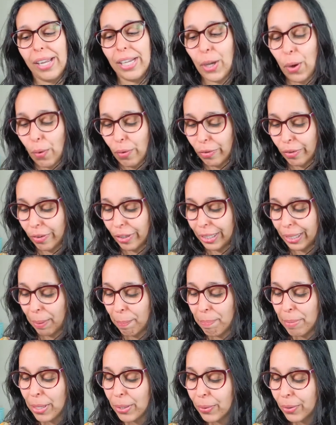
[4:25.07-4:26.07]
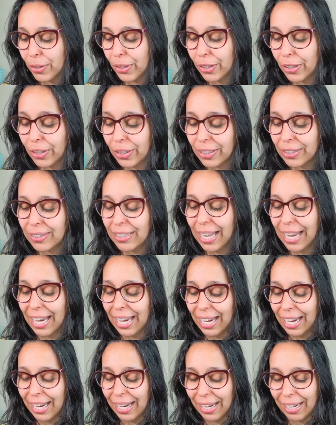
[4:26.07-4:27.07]
you know, for computers
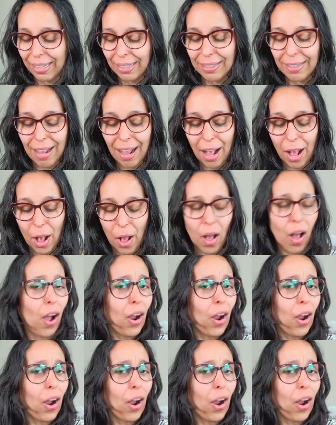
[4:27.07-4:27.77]
and uh,